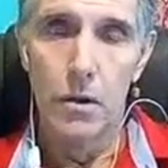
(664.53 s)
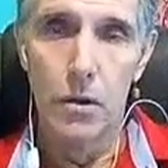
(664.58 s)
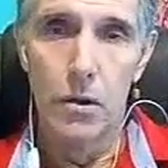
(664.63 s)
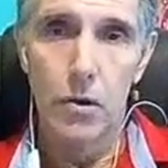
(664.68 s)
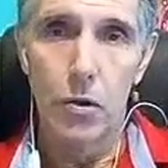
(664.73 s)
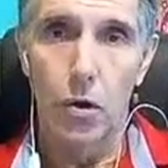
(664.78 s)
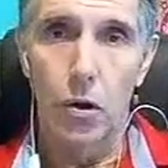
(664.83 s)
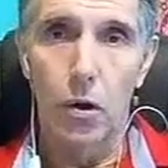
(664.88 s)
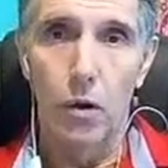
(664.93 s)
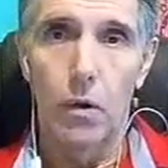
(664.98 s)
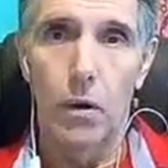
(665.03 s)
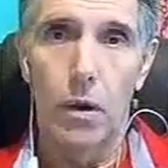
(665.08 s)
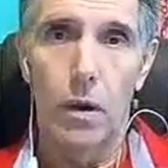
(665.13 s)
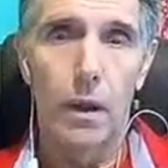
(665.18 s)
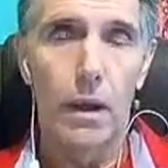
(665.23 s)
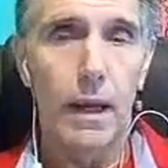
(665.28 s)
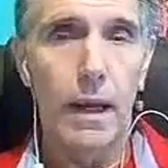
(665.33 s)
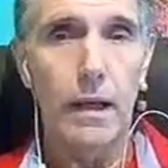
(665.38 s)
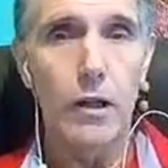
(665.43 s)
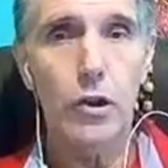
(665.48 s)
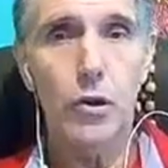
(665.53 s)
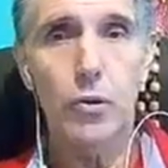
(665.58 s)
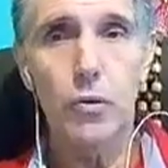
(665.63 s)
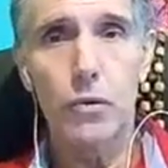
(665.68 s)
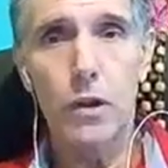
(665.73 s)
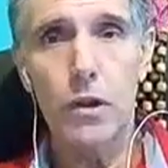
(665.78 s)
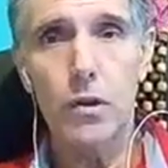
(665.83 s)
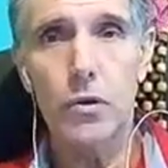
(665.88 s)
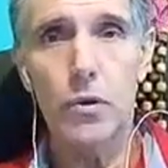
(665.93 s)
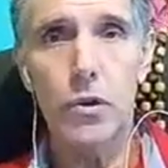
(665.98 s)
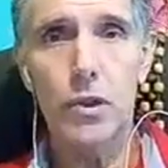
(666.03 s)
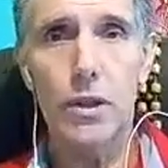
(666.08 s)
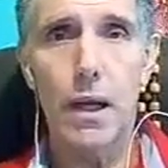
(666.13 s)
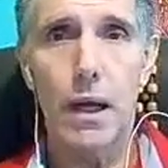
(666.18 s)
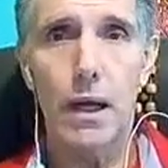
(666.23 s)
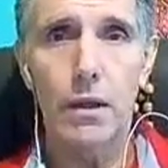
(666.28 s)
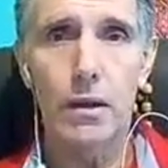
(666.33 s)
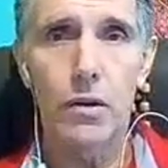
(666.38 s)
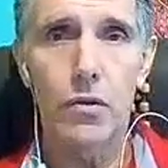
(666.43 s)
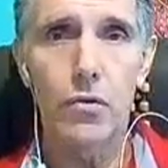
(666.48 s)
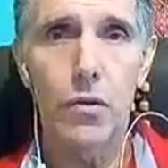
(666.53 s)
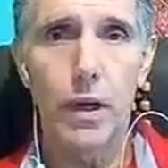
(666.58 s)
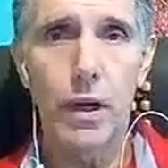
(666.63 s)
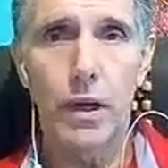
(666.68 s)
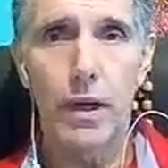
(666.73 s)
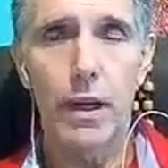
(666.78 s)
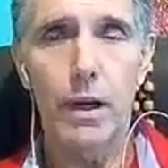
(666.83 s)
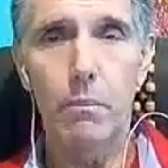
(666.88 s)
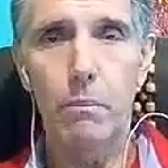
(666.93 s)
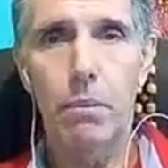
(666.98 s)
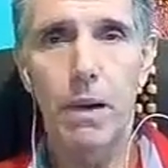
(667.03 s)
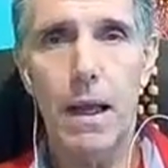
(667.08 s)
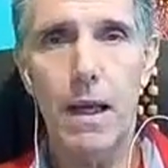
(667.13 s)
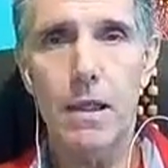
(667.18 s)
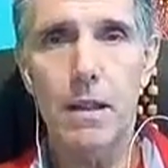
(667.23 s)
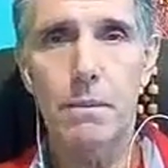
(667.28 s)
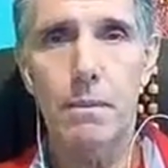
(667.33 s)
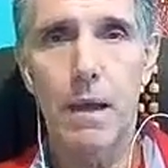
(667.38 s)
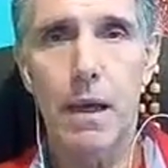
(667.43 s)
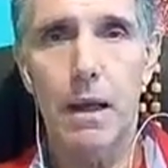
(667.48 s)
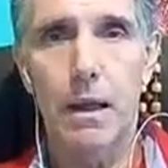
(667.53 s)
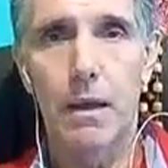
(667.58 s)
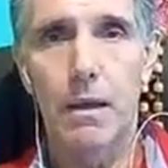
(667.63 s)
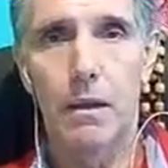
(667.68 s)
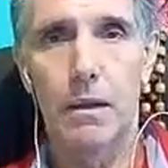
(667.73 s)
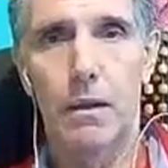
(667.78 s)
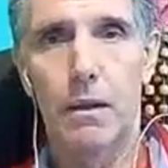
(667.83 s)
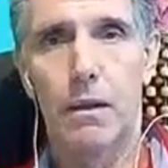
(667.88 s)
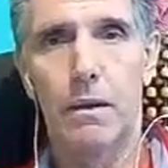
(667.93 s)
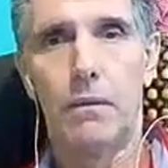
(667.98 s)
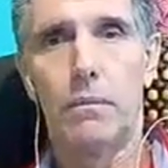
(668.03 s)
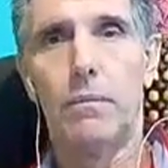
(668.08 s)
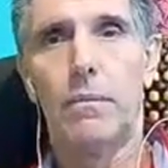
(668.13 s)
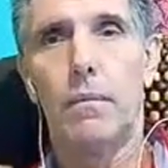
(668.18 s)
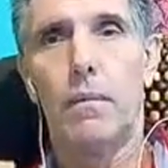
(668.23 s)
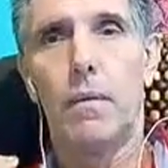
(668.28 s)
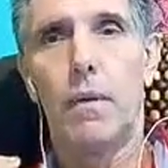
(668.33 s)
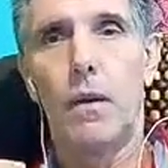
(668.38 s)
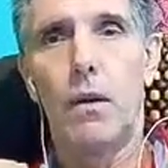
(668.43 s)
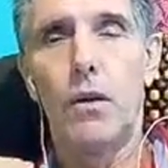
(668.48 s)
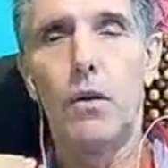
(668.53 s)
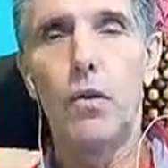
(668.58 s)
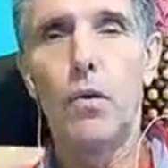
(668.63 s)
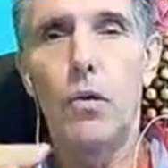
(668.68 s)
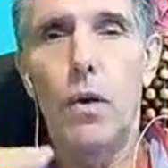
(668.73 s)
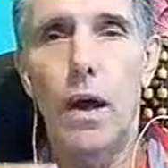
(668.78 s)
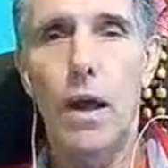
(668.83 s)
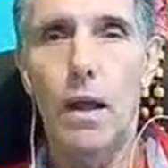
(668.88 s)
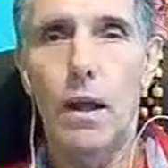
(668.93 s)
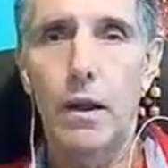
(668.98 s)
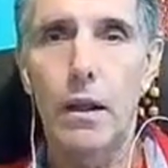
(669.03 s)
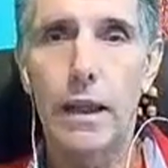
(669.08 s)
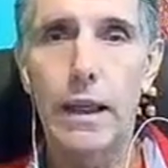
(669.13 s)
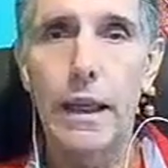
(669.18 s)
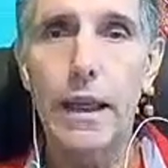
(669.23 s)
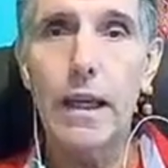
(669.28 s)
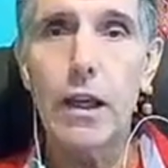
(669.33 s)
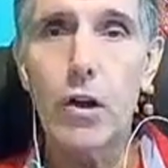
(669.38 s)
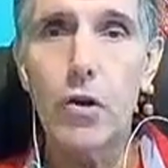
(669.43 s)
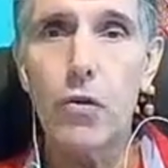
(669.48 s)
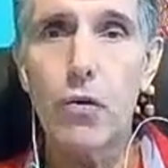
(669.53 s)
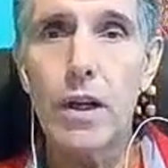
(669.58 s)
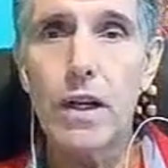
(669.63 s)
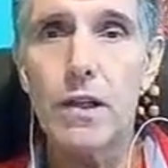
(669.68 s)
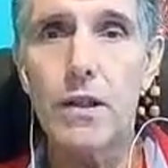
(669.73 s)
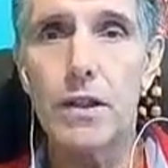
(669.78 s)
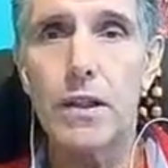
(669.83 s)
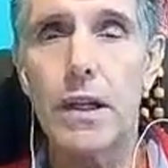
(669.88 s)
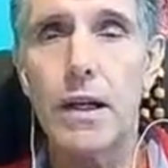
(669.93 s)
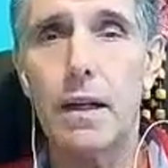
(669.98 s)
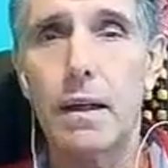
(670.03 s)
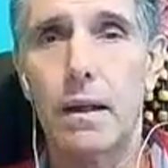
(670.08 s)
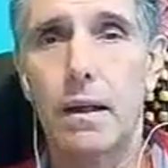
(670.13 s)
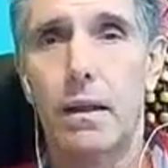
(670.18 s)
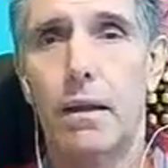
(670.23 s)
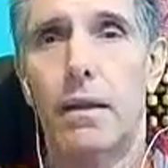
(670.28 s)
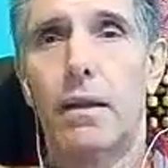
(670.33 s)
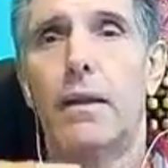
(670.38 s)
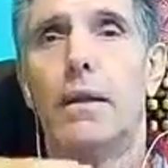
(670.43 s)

So as soon as you start drinking plasma, you are increasing